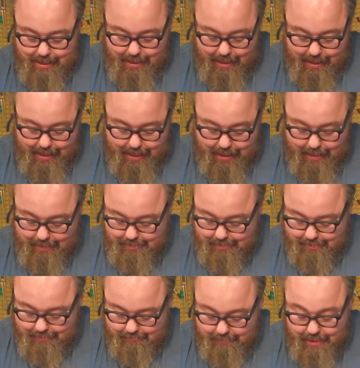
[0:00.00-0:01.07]
And
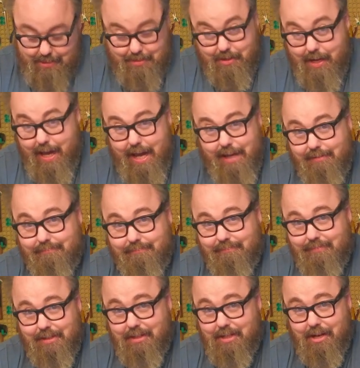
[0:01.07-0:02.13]
that's okay.
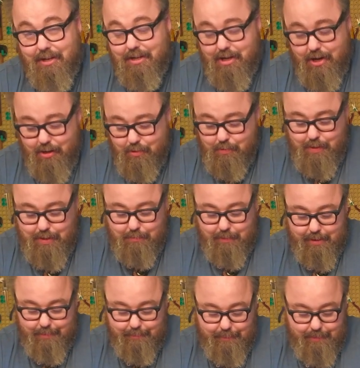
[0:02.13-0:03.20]
You know, you can't always
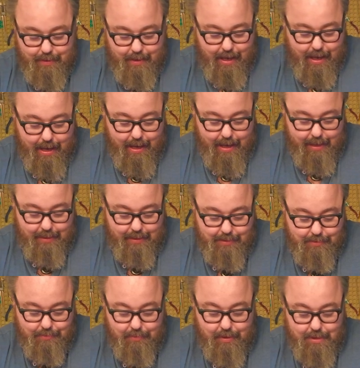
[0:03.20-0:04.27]
win them. And
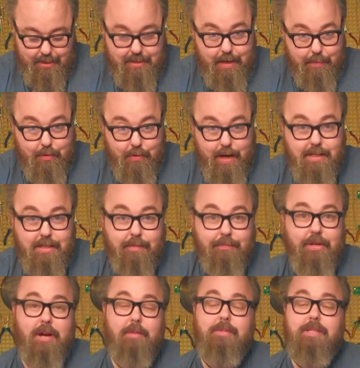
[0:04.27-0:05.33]
it's all right to step away
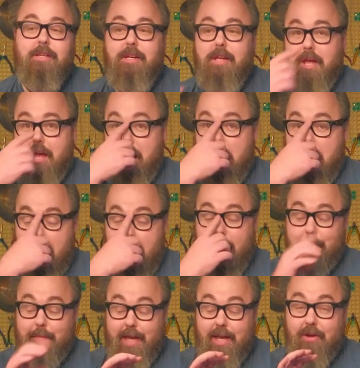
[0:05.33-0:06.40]
sometimes. I
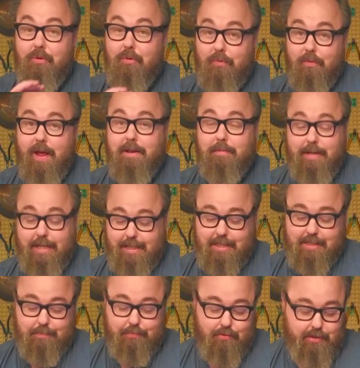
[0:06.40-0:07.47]
am incredibly
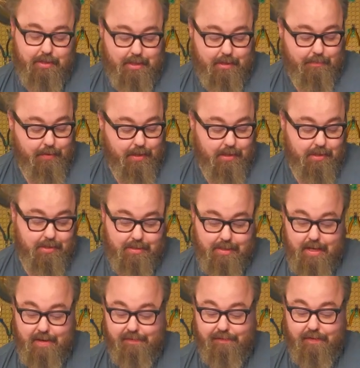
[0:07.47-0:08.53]
disappointed because
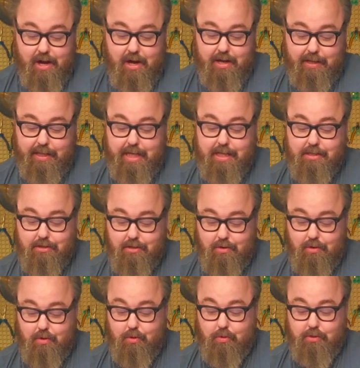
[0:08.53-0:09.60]
this file is
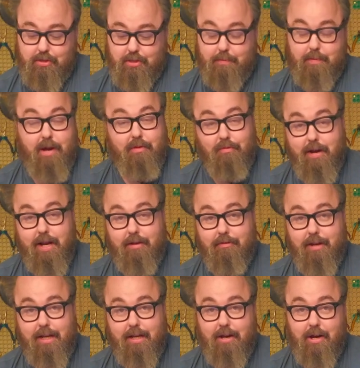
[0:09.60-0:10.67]
awesome. I really,
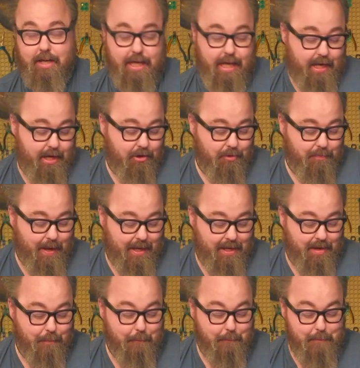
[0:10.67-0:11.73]
really like it. And it would make
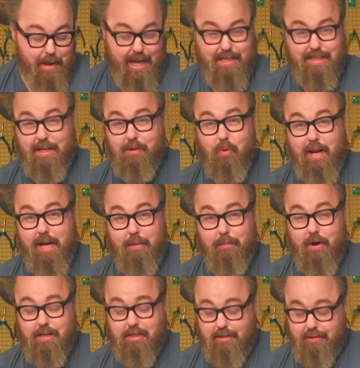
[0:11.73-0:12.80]
an amazing wedding
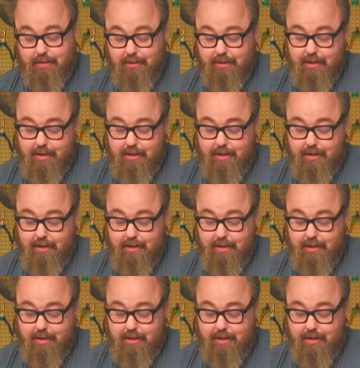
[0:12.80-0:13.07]
present.